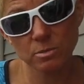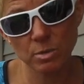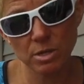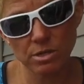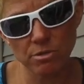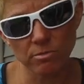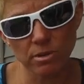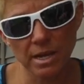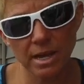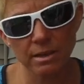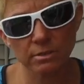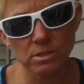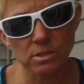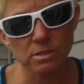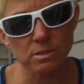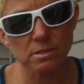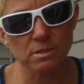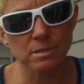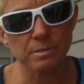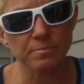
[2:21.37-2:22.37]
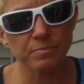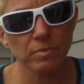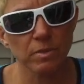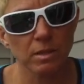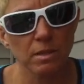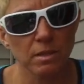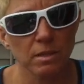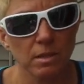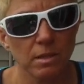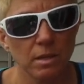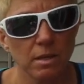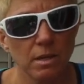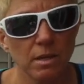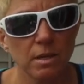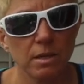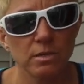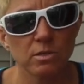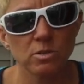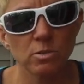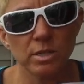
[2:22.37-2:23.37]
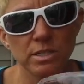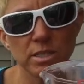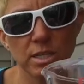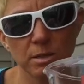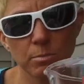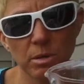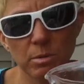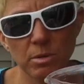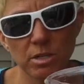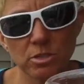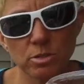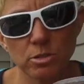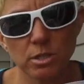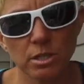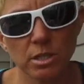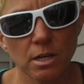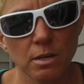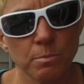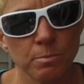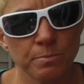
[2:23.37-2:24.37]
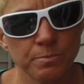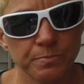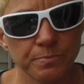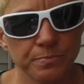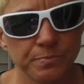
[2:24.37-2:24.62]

to be 3 ounces. So I take my measuring cup,